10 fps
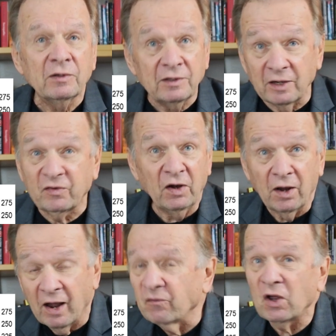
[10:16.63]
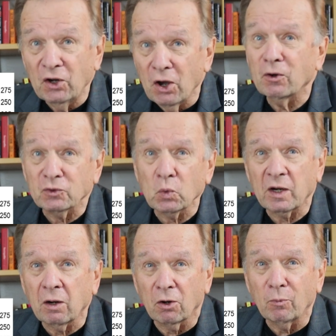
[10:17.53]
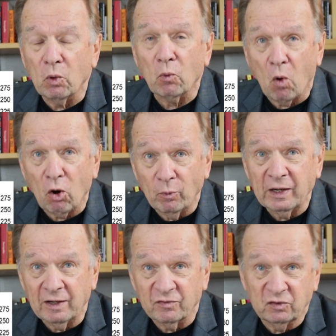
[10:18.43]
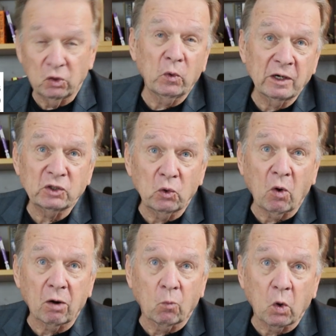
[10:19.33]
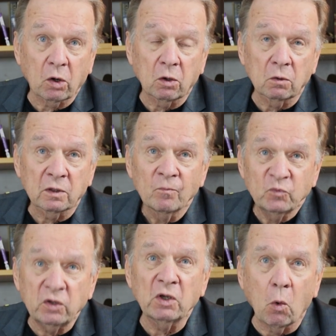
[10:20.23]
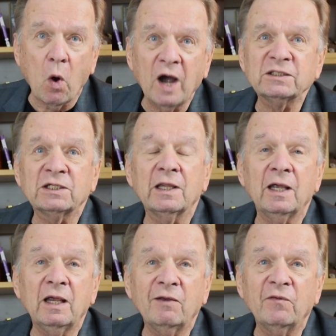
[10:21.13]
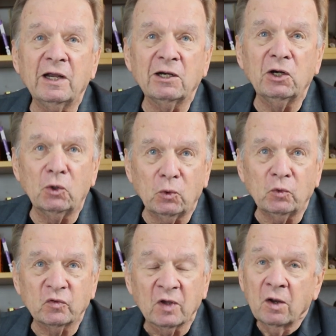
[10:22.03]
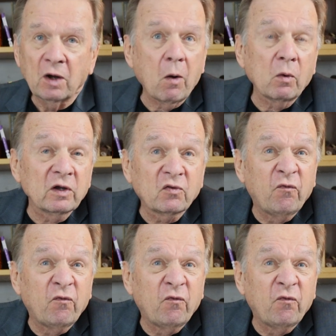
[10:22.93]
Did you, have you noticed what global warming is doing to our world? Do you watch the evening news? Does